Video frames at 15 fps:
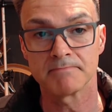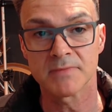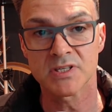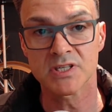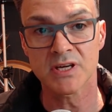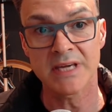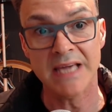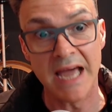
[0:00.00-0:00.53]

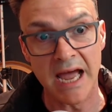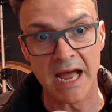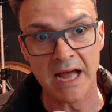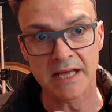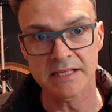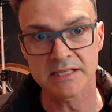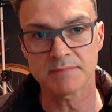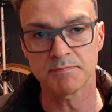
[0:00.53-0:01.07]
So yeah,
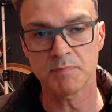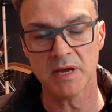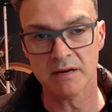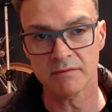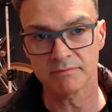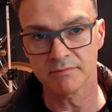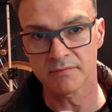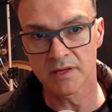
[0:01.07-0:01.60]
it's
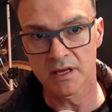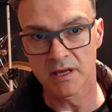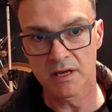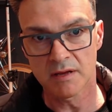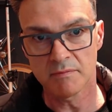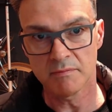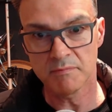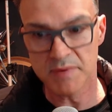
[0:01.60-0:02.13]
been
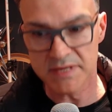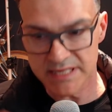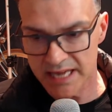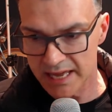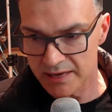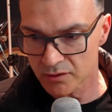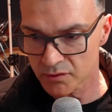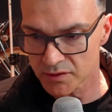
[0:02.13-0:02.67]
busy
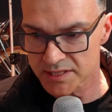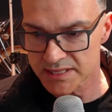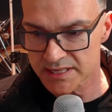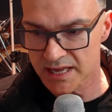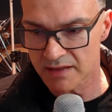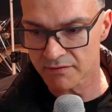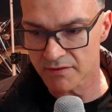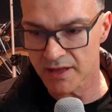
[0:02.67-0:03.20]
getting all this
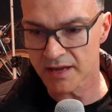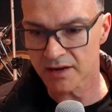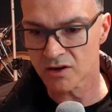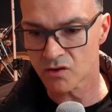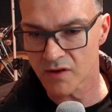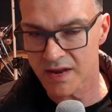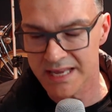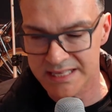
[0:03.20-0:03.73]
together.
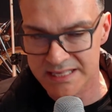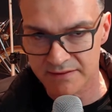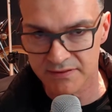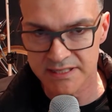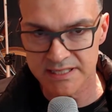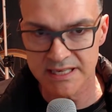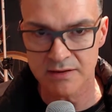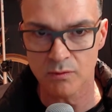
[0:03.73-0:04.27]

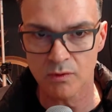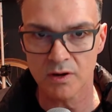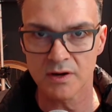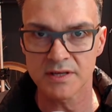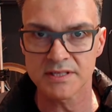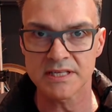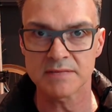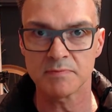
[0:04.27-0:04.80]
Creativity
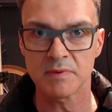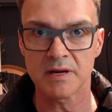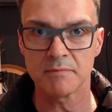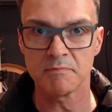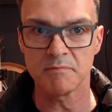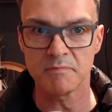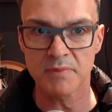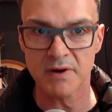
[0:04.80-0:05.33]
wise, it's been a
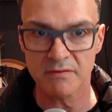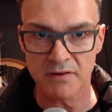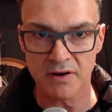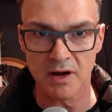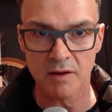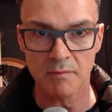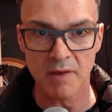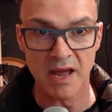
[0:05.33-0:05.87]
bit of a
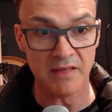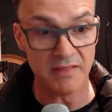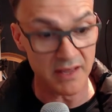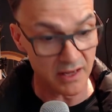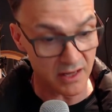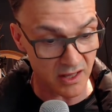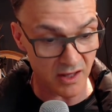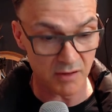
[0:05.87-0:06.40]
nightmare, and
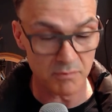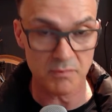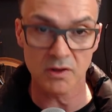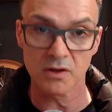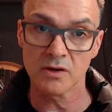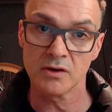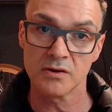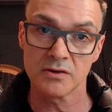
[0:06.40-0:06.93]
then come
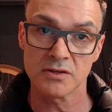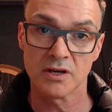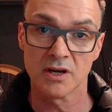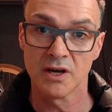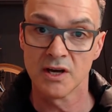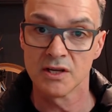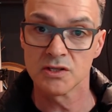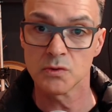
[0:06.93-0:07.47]
good
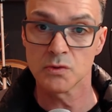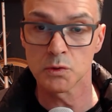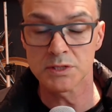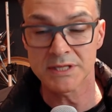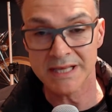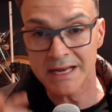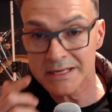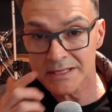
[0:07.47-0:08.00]

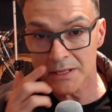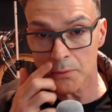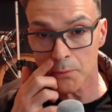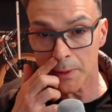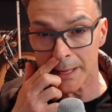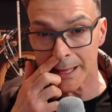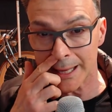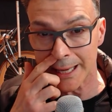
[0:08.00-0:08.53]
towards the end of the
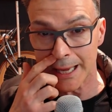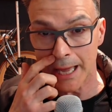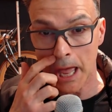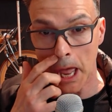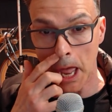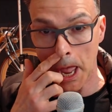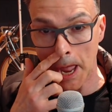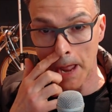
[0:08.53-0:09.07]
week,
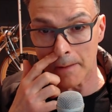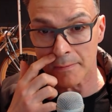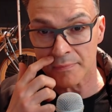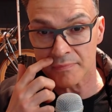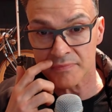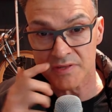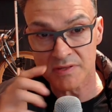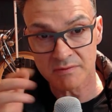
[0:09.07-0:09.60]

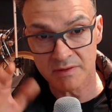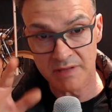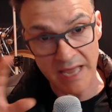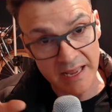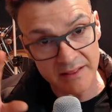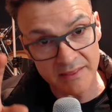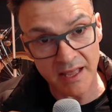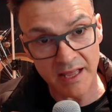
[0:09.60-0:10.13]

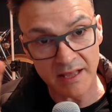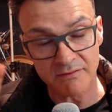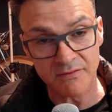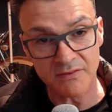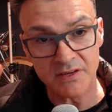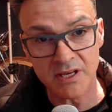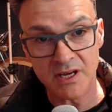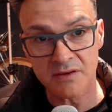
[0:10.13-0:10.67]
getting that
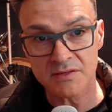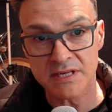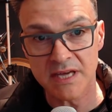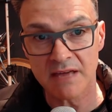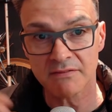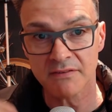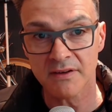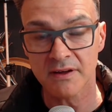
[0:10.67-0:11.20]
video
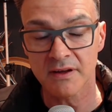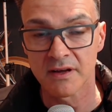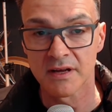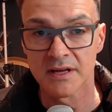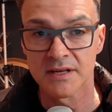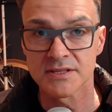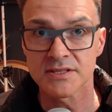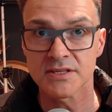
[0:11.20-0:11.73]
together.
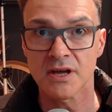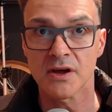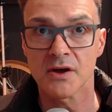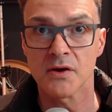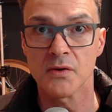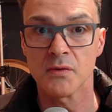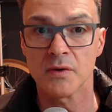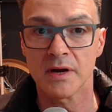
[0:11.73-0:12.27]

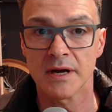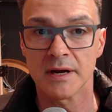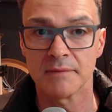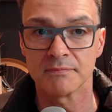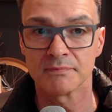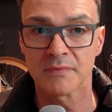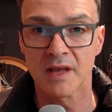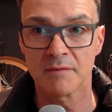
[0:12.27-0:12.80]
So
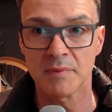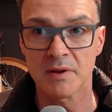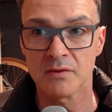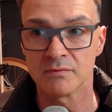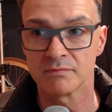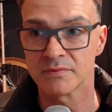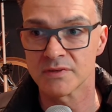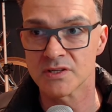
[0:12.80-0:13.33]
I've
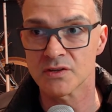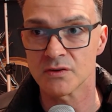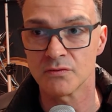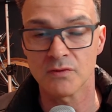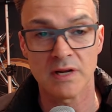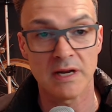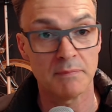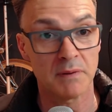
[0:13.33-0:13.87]
been sort
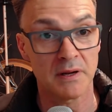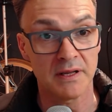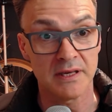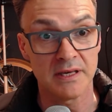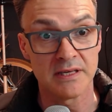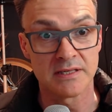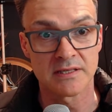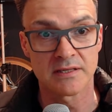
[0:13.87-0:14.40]
of really
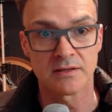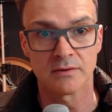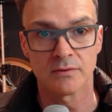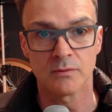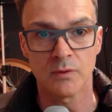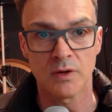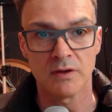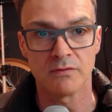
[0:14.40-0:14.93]
pleased
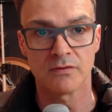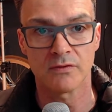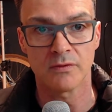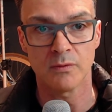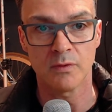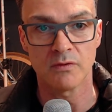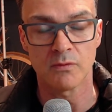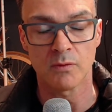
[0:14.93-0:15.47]
with
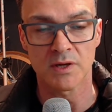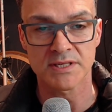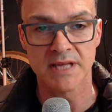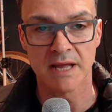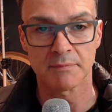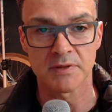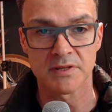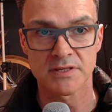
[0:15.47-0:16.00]
what's
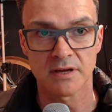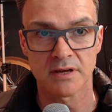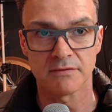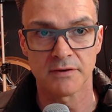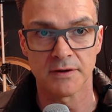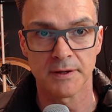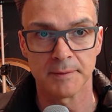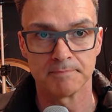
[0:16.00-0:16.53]
happened so
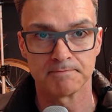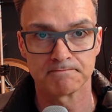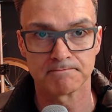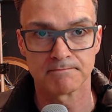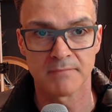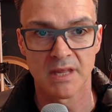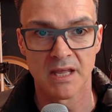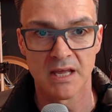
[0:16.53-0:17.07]
far.
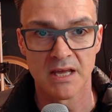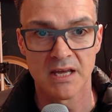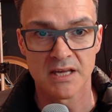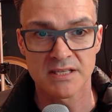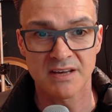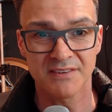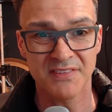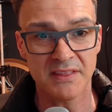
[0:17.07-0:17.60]

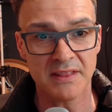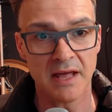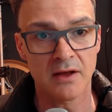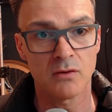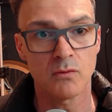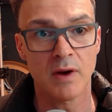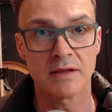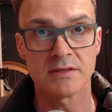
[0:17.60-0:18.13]
So I think
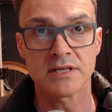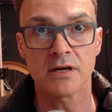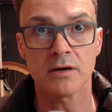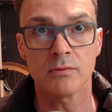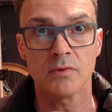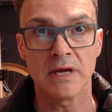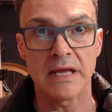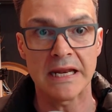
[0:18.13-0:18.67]
that rounds it
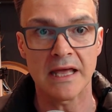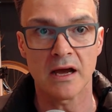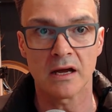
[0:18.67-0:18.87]
up, really.